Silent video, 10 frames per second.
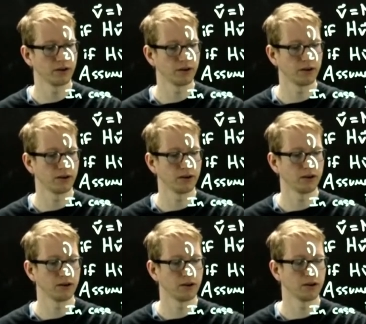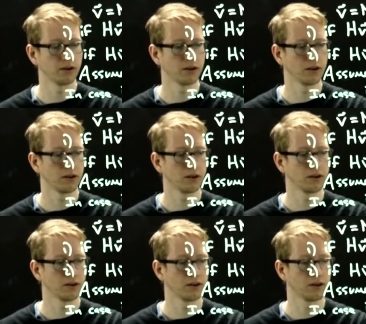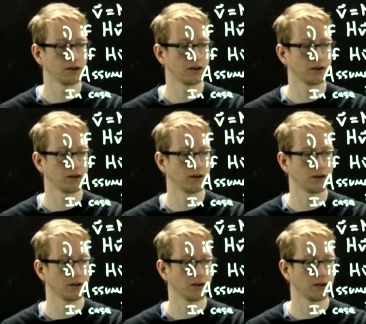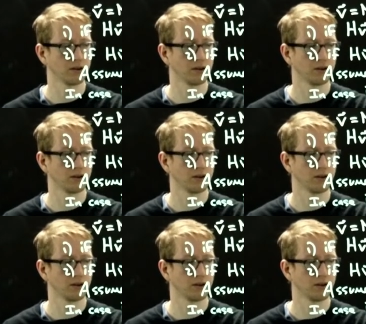No one is speaking in this clip.